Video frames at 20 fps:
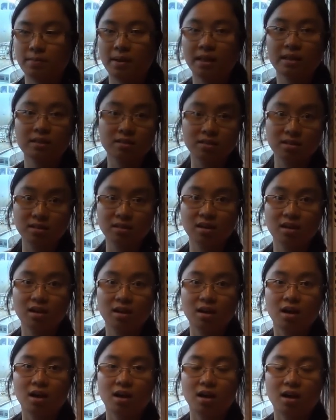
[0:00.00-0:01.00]
belt,
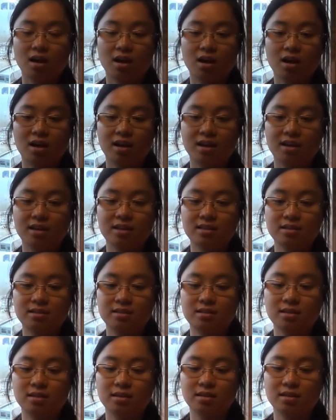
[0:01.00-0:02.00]

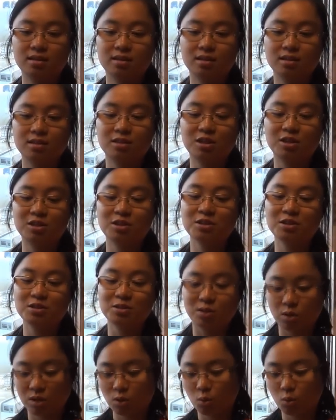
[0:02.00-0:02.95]
it doesn't.